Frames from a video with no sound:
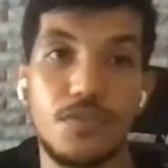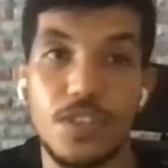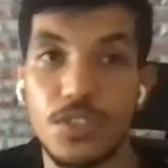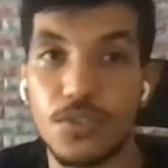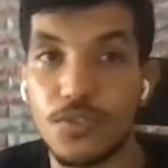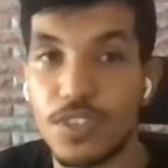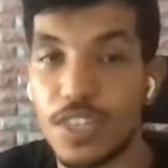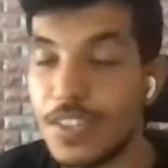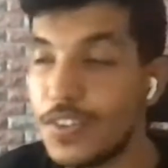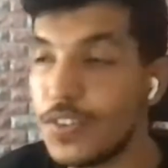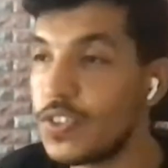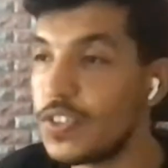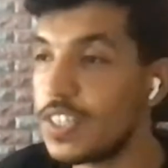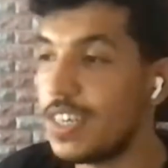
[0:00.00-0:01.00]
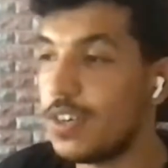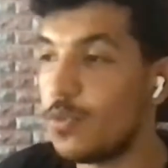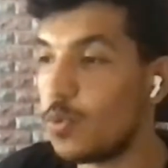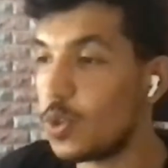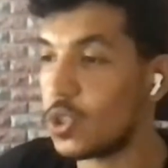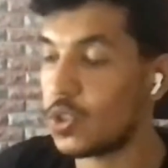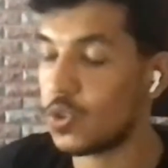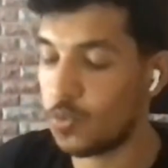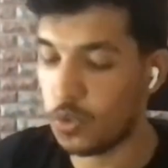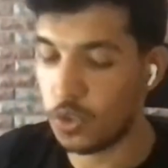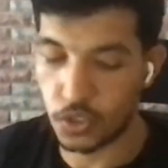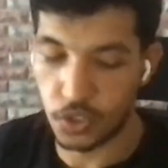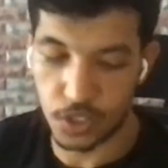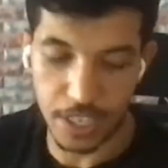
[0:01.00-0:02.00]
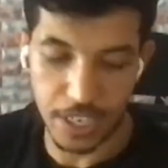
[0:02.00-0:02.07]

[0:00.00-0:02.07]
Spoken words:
test containers was